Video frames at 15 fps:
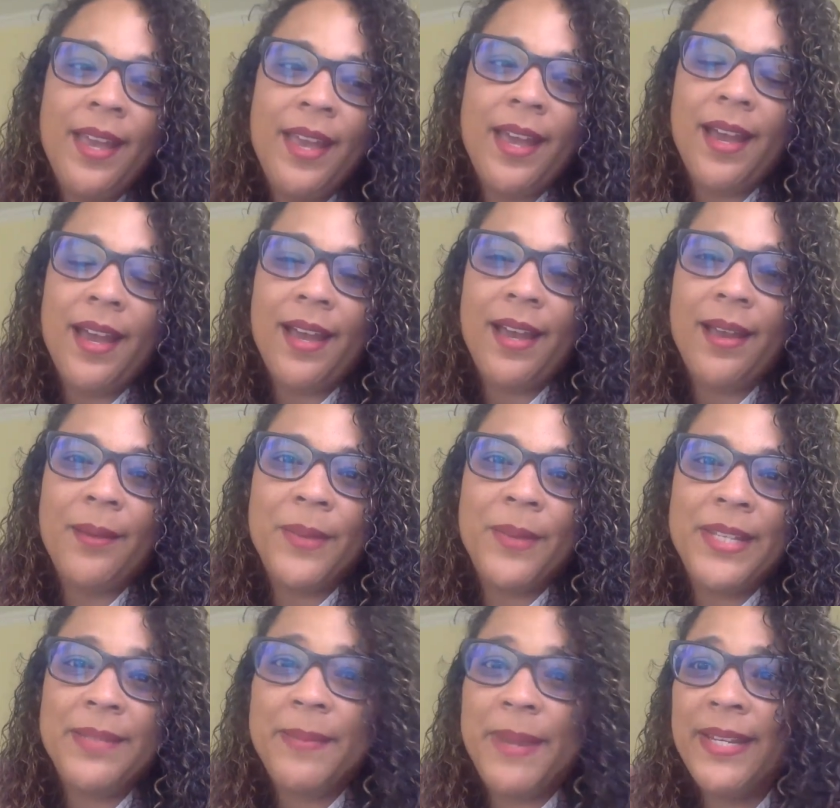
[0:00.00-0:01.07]

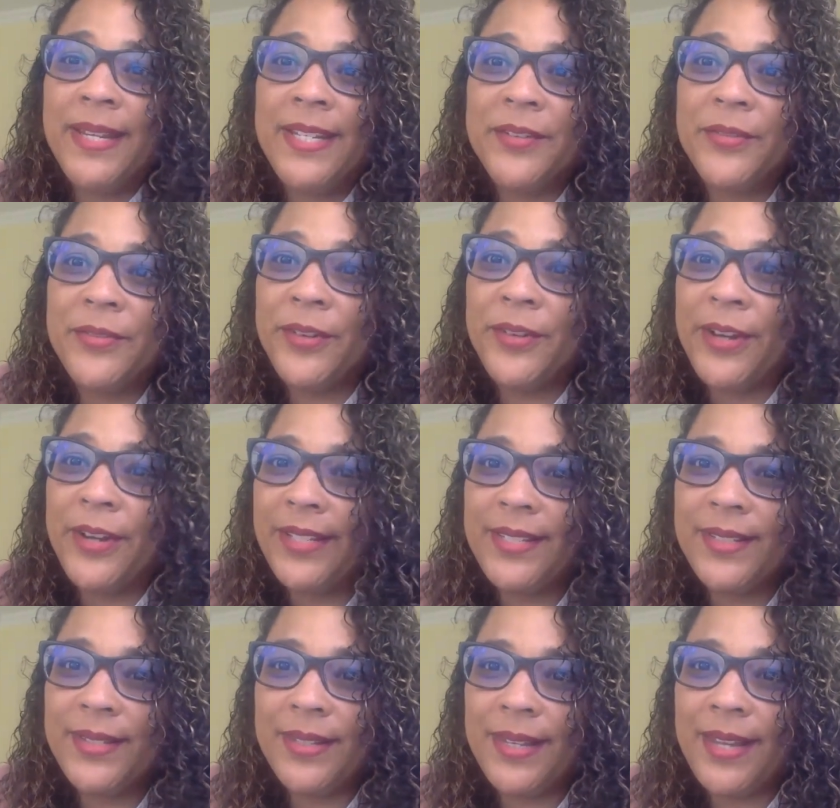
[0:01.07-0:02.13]
It's made a
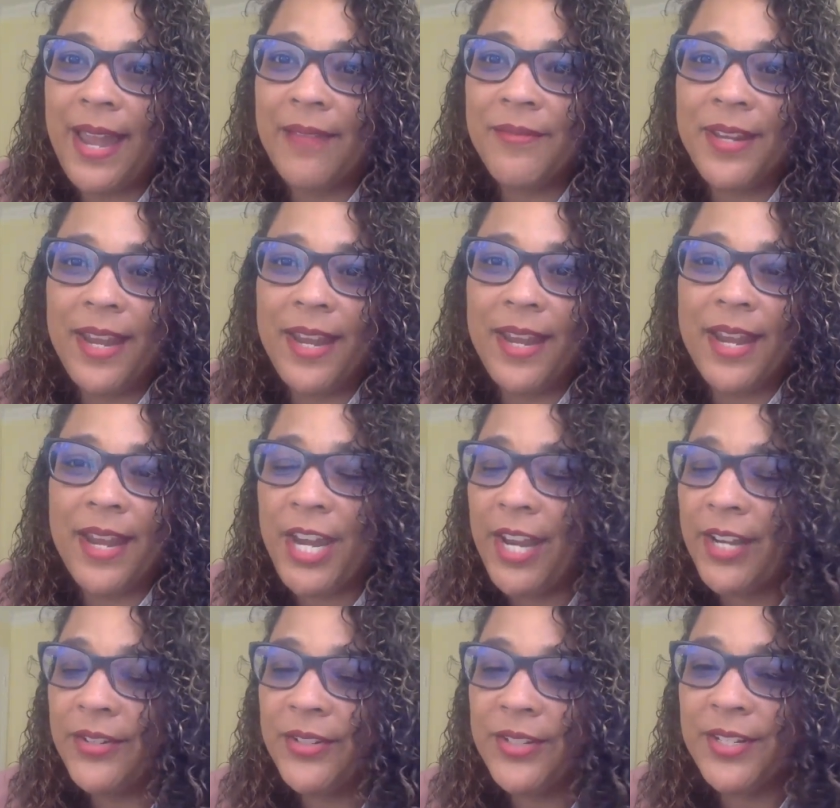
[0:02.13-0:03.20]
difference having
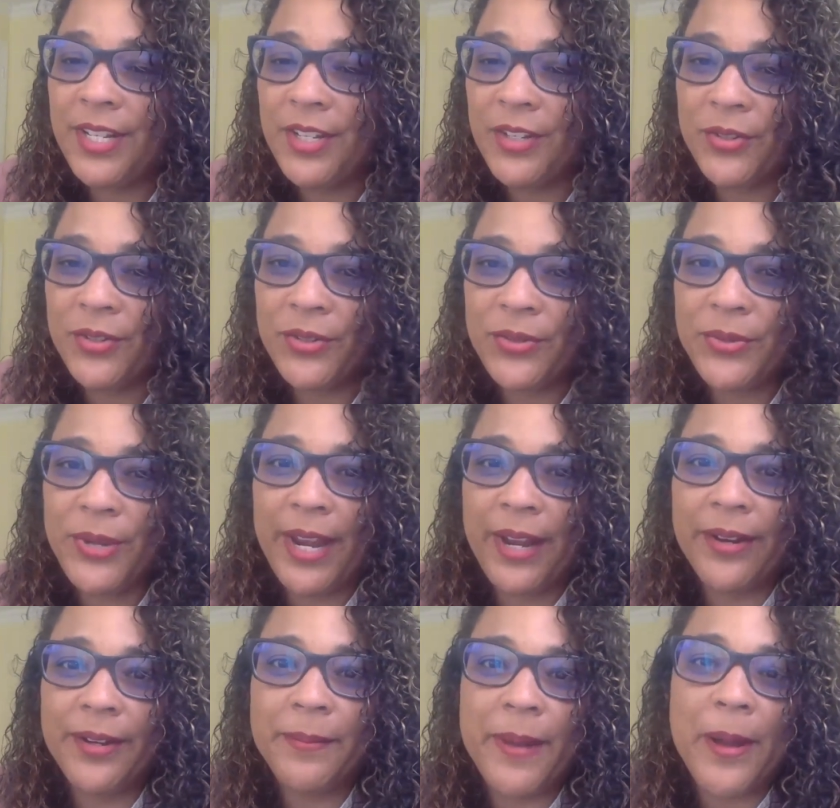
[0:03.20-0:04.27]
educators and teachers who
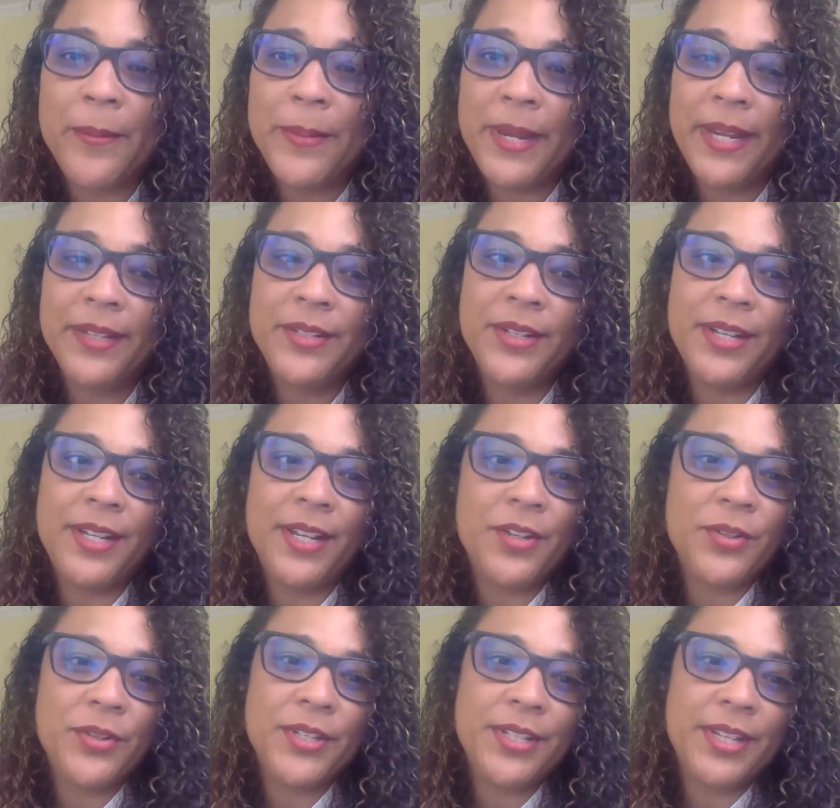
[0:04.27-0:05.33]
cared about me and took an
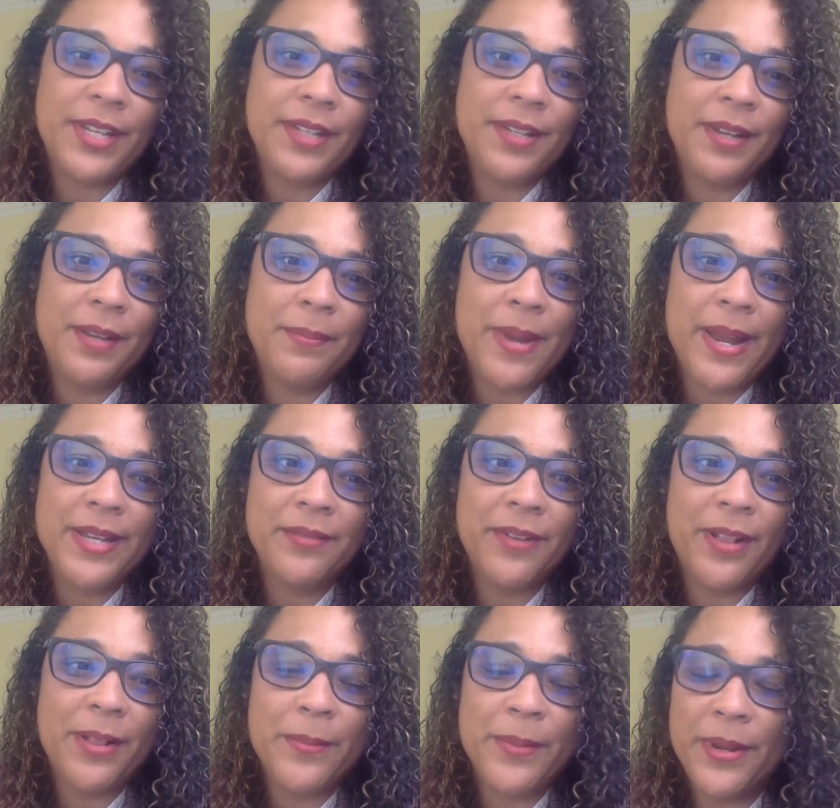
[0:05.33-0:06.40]
interest in my
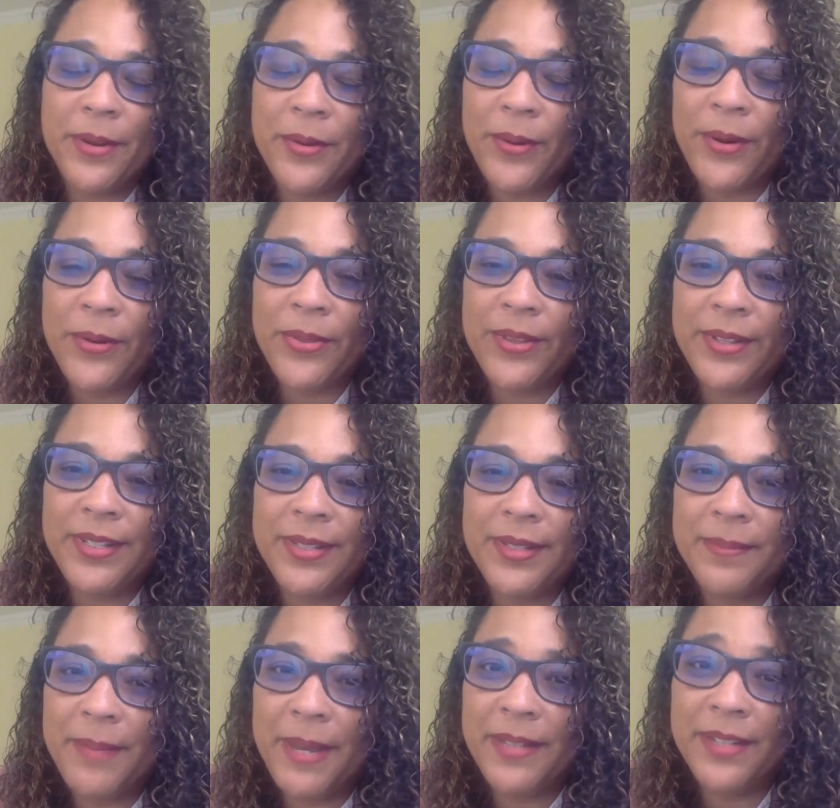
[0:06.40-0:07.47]
development and growth.
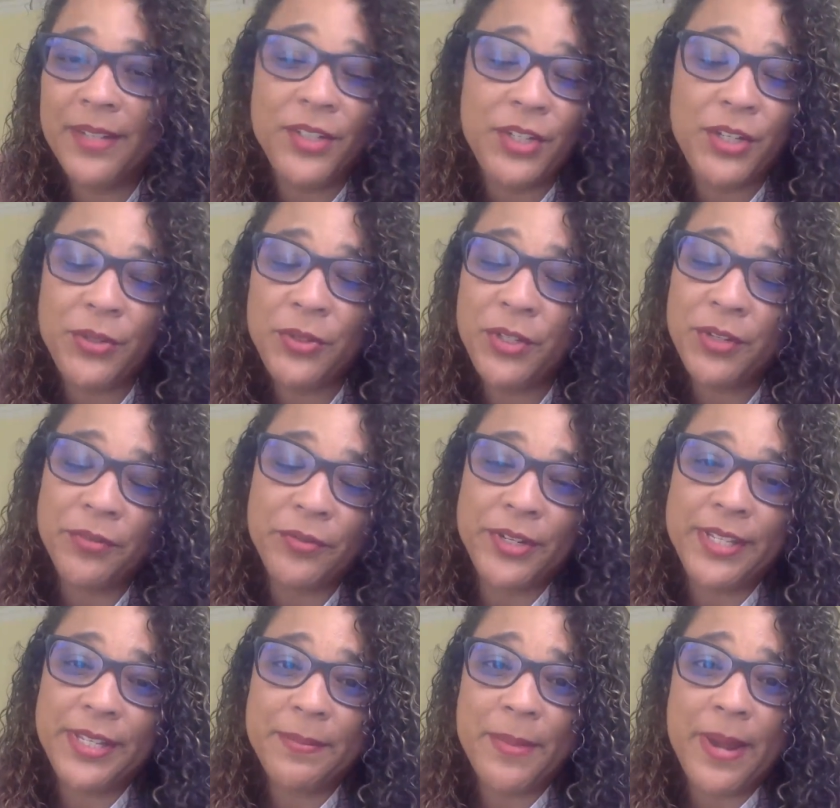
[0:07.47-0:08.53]
It's made such a huge
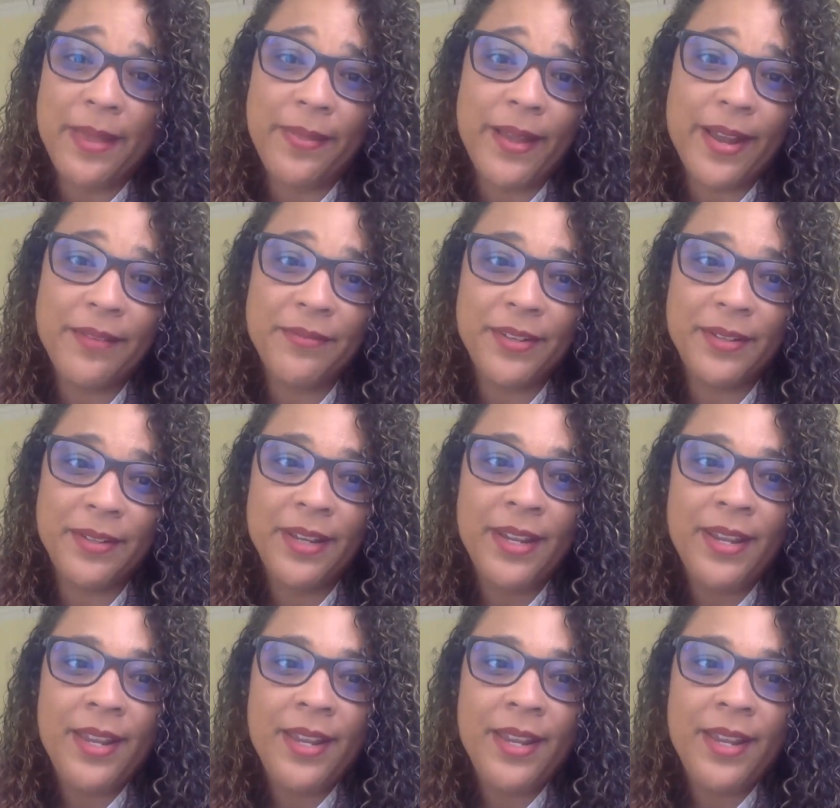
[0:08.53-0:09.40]
difference in my life and